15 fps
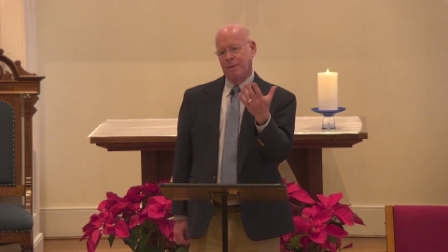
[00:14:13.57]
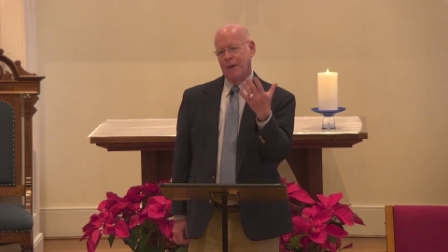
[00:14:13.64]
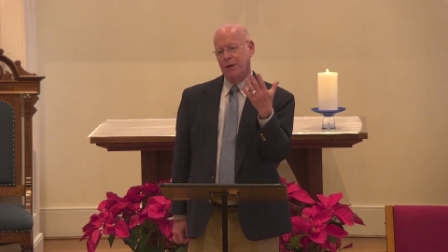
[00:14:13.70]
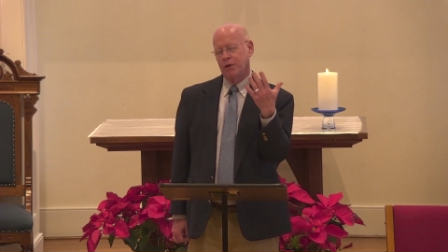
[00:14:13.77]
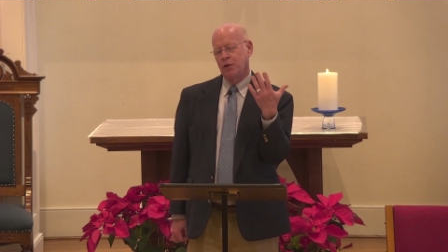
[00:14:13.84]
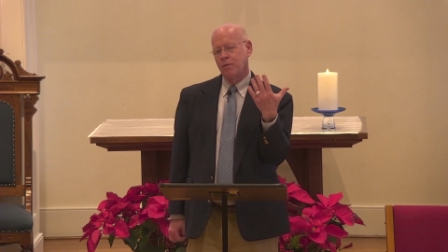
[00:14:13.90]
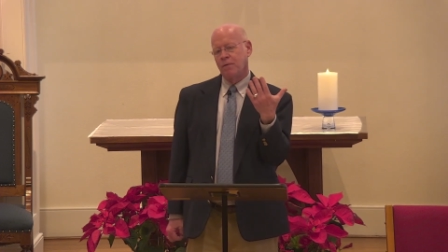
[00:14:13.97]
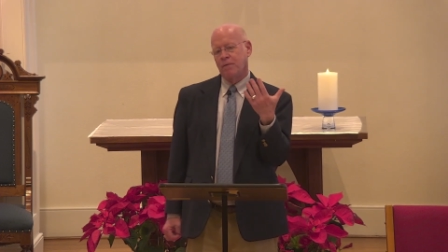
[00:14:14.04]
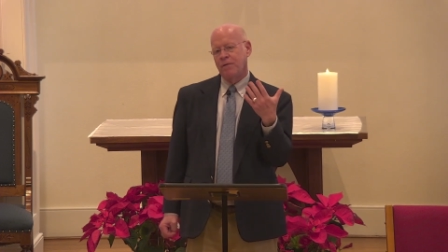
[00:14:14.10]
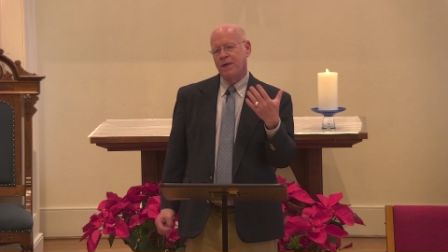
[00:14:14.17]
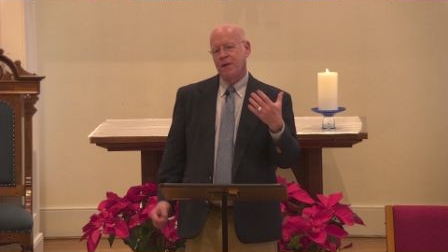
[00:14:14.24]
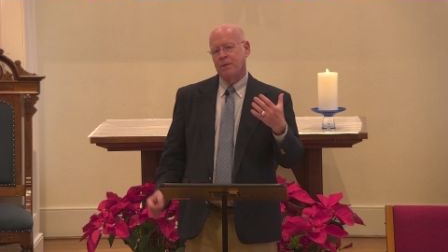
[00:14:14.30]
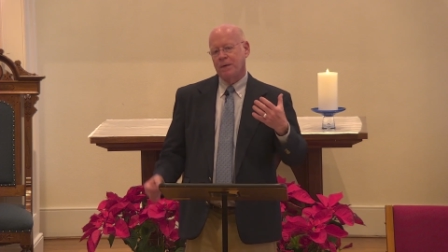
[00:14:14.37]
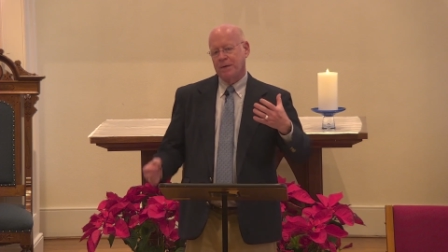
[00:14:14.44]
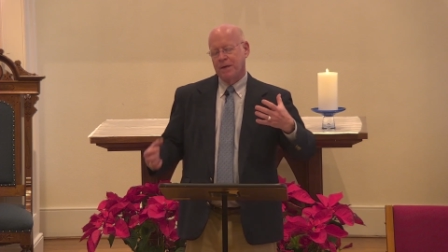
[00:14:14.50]
that you
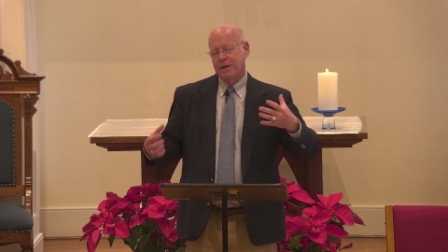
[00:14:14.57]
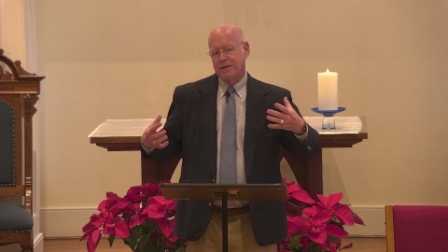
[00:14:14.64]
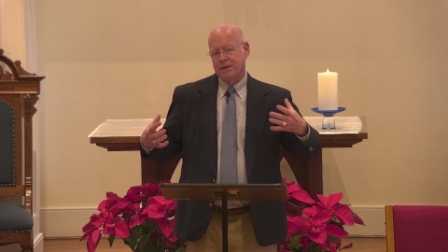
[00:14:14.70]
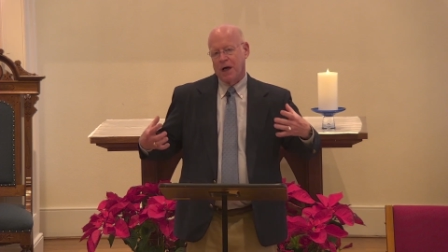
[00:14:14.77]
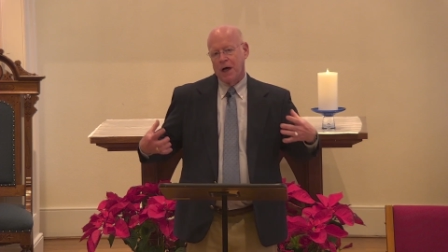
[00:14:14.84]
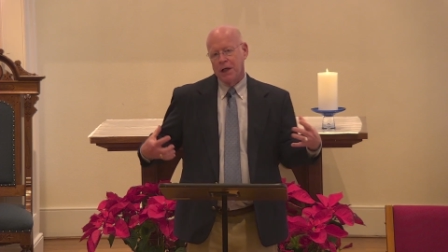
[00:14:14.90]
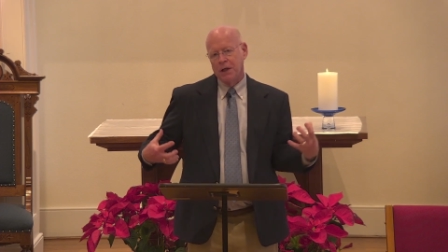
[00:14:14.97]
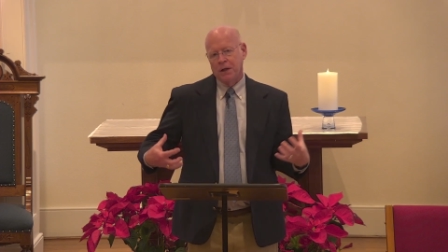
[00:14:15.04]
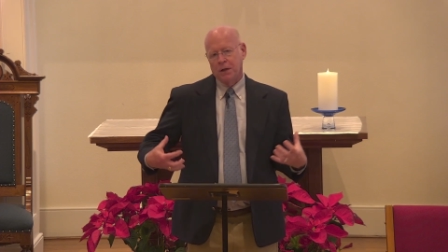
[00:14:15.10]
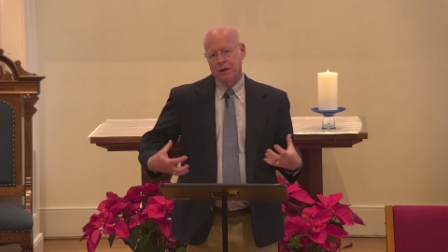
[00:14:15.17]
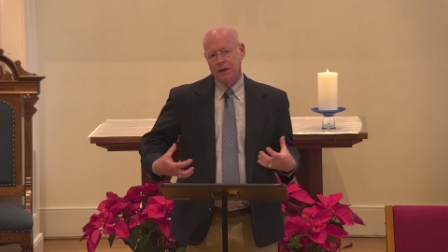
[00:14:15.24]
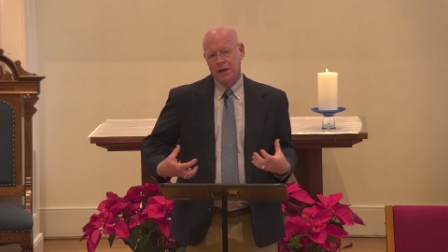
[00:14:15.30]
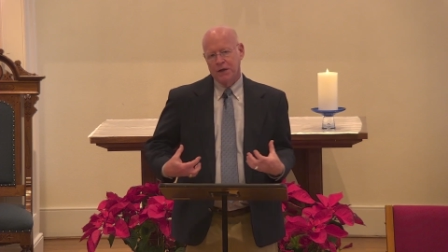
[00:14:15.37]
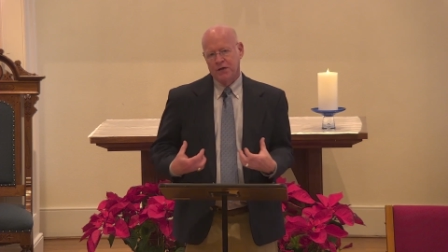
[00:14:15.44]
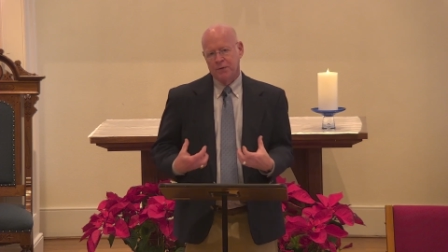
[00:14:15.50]
feel that this
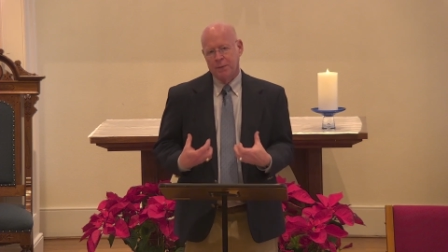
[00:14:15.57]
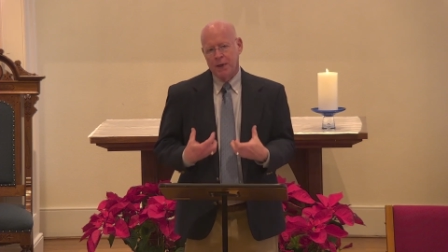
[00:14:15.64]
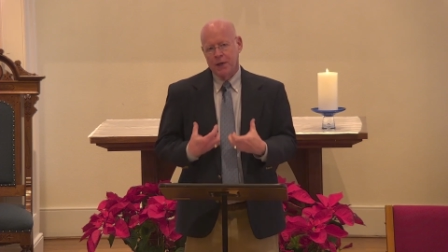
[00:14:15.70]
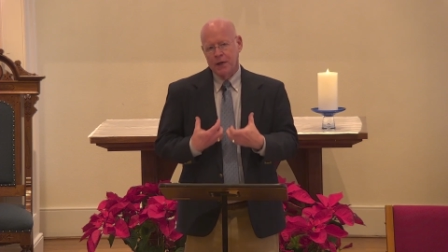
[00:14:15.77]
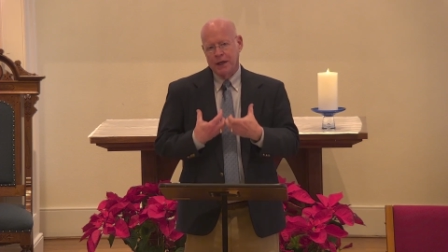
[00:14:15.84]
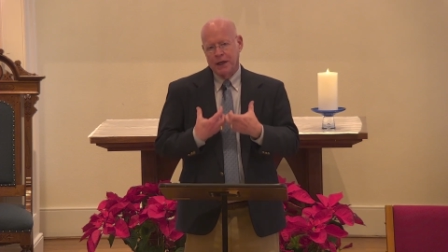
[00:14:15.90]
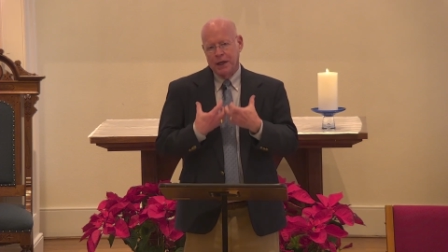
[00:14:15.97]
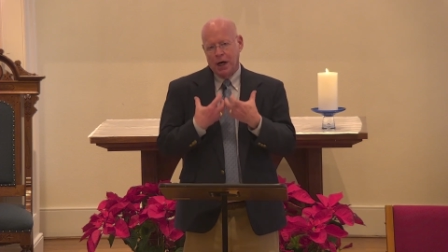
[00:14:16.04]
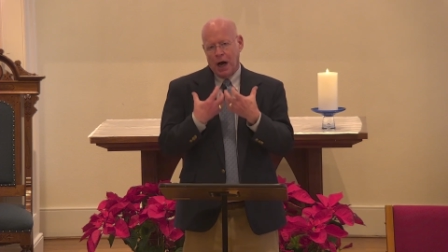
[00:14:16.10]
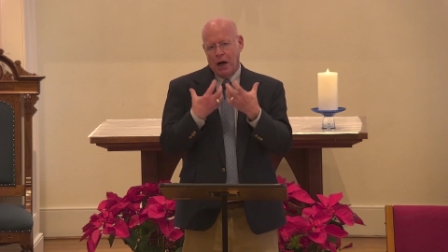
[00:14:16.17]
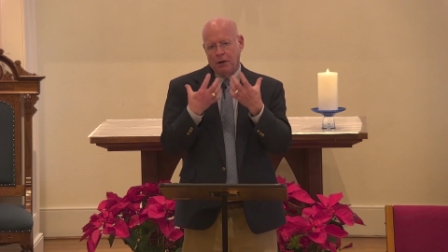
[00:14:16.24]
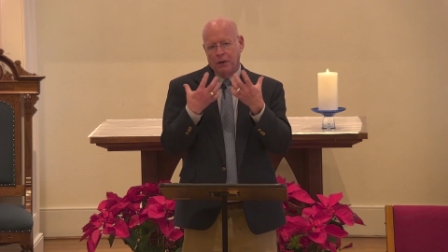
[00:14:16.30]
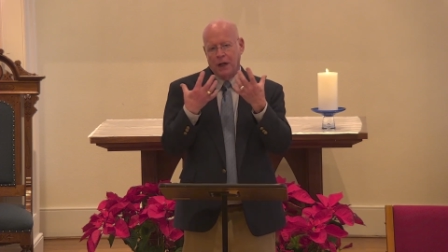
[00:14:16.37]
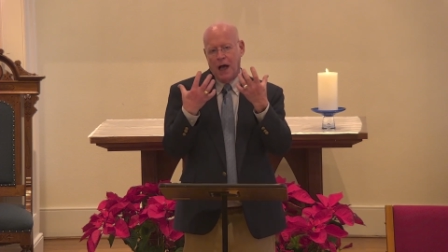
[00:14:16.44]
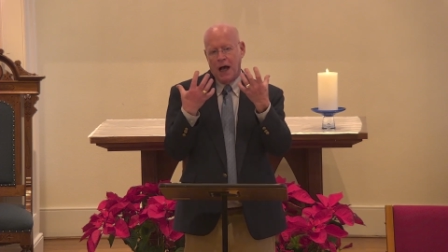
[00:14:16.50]
unclean spirit in
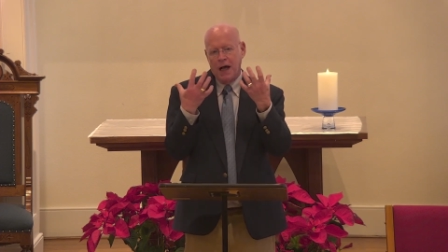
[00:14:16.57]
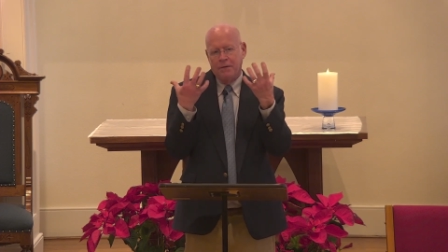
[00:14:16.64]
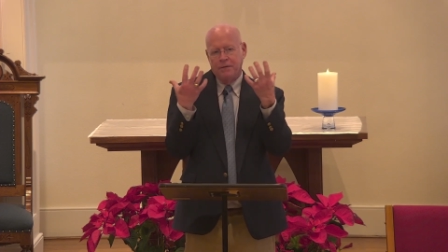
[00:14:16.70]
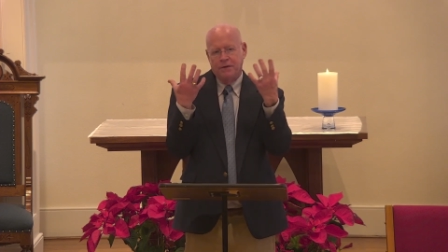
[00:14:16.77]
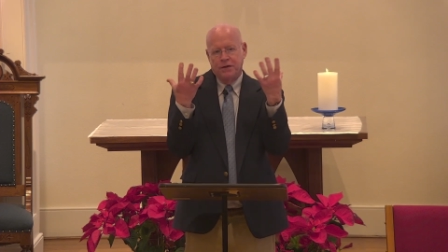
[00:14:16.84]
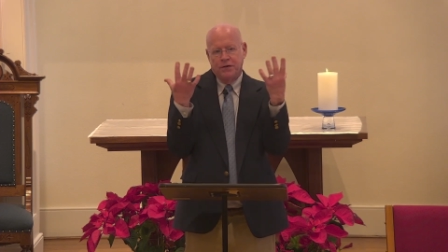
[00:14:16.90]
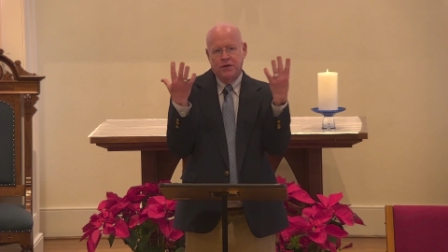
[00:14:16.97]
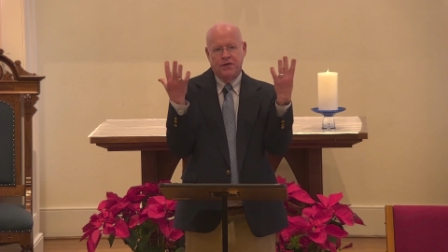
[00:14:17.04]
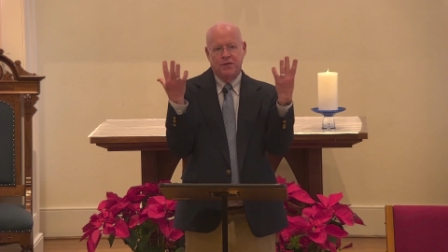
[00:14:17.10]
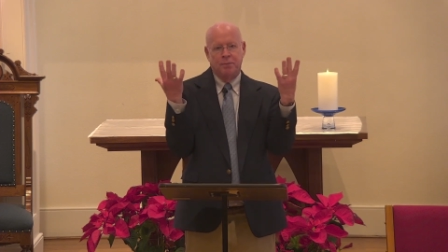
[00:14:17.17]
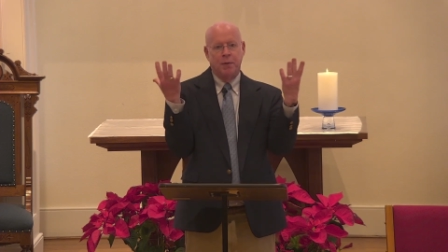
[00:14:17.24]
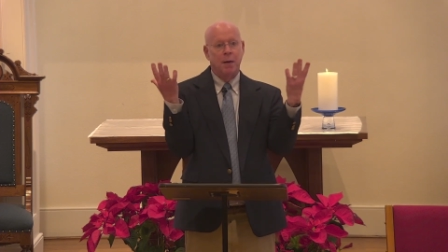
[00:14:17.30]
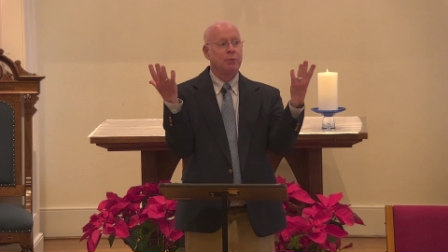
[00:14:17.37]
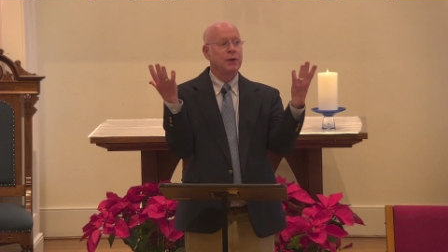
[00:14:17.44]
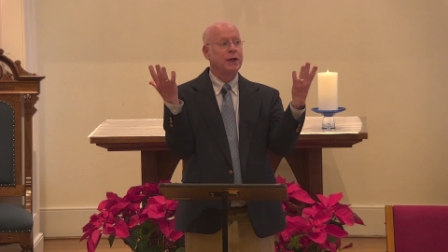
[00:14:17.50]
our lives is
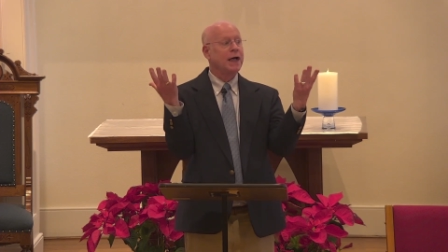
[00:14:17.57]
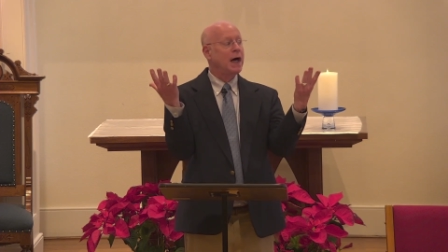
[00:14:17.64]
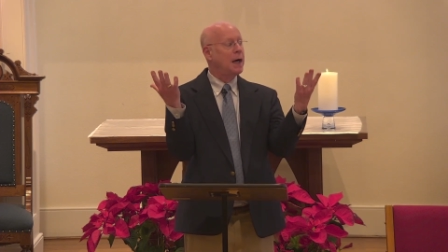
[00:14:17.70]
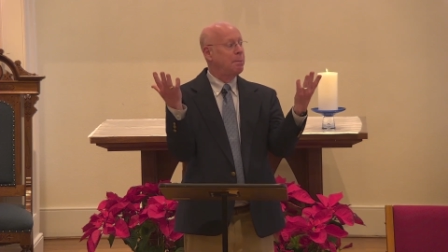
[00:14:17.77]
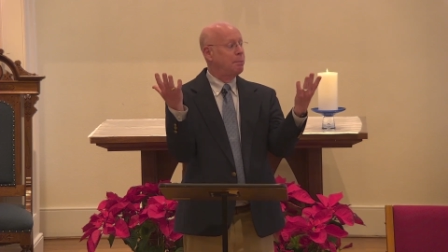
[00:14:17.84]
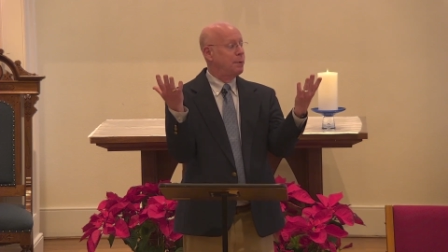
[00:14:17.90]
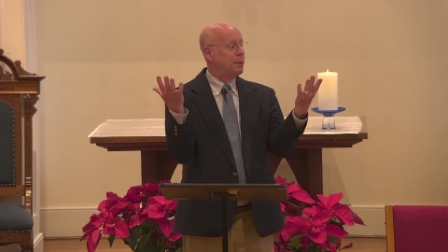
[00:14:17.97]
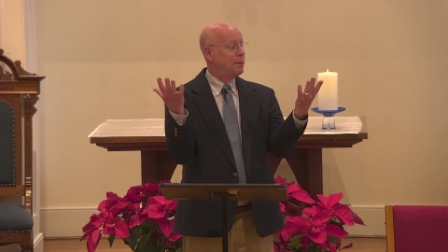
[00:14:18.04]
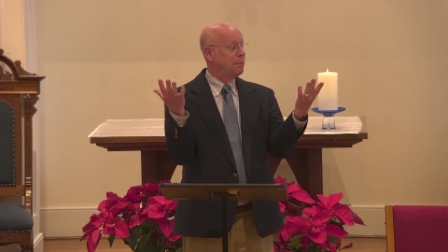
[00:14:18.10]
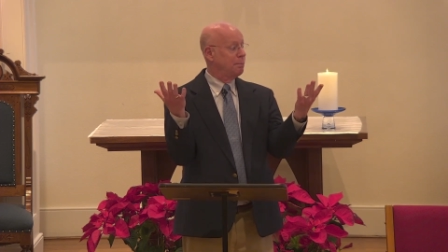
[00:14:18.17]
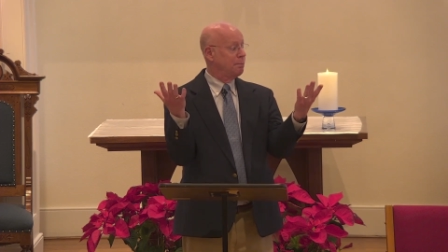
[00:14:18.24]
just bubbling up,